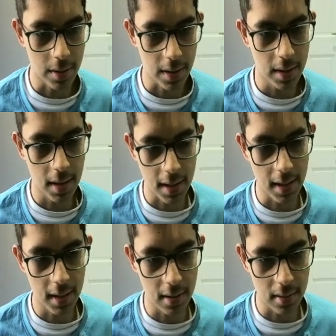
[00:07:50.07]
Okay,
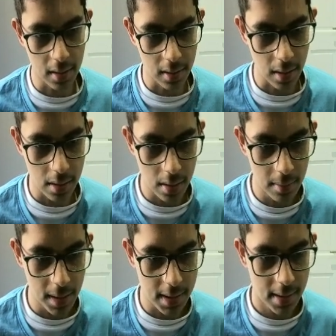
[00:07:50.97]
I'll
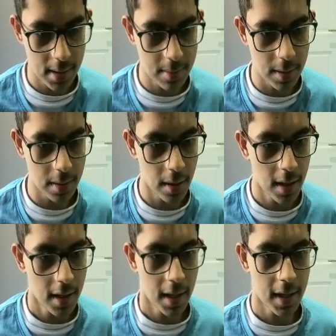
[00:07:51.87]
come back to this, but
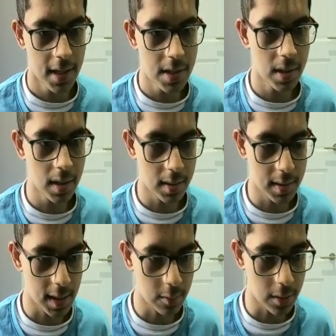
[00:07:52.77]
in case you didn't
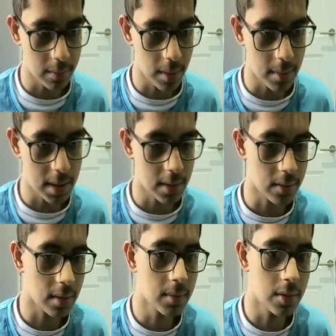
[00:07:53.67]
understand what the purpose
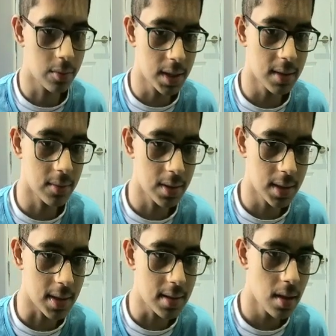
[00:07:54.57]
of the
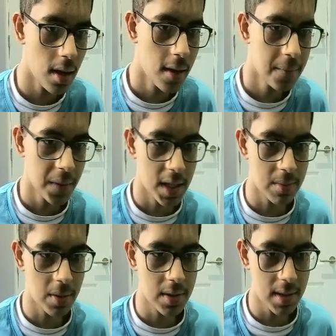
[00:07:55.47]
recentmost is, it's
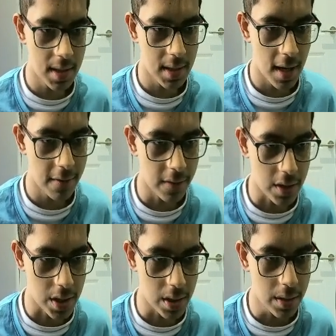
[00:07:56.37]
because this f
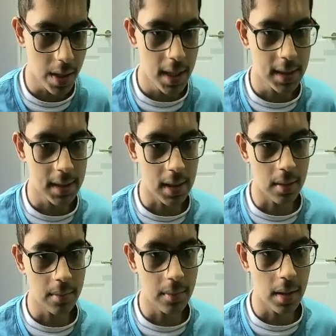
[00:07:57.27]
function,
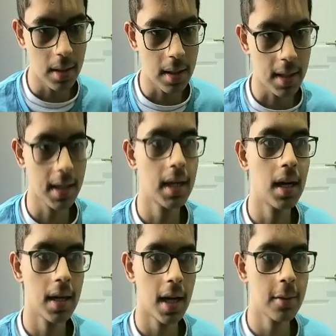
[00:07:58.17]

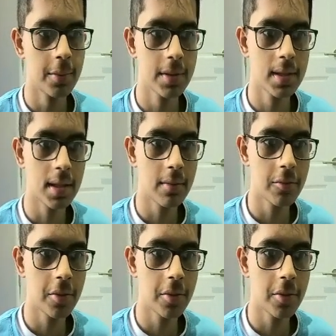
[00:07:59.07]
outputs the number of